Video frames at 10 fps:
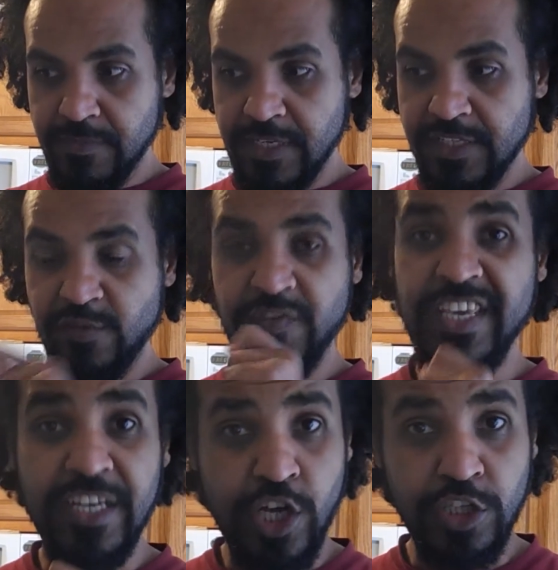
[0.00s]
is
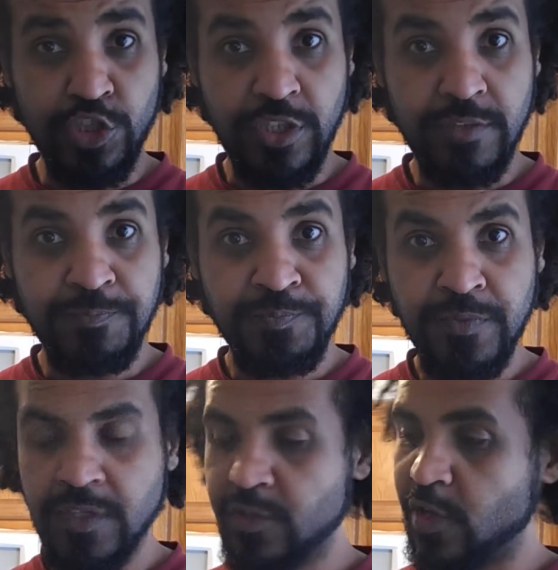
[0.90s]
vegan culture.
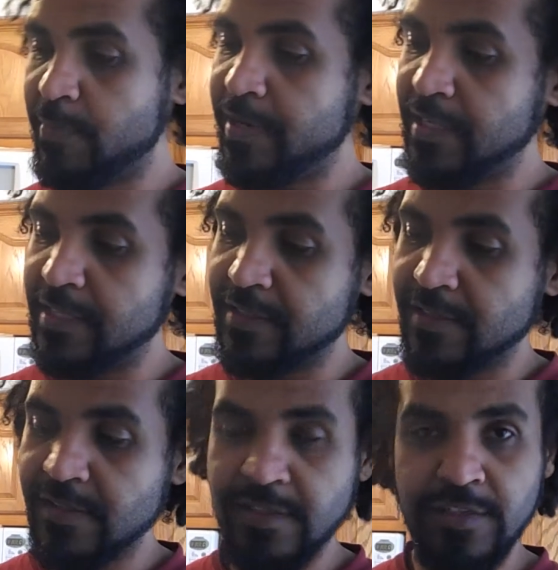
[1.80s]
So apparently
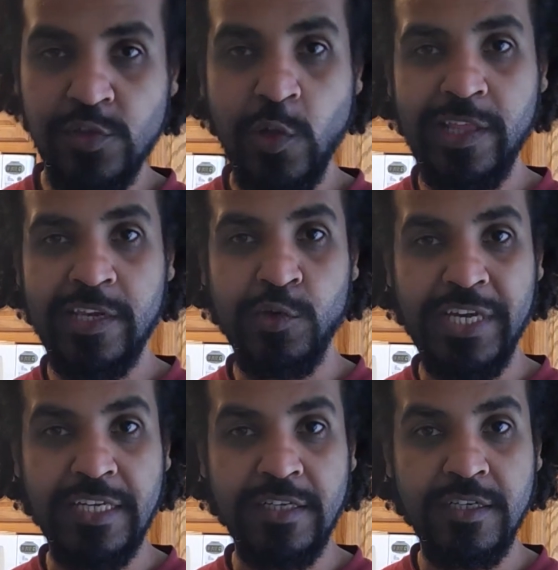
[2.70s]
this is the Soylent
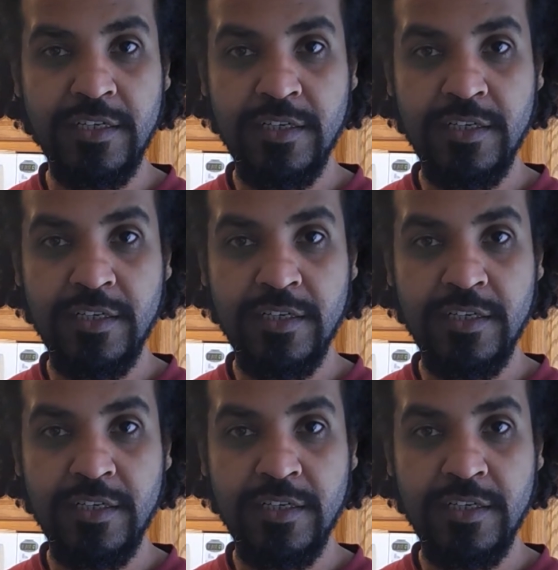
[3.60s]
Green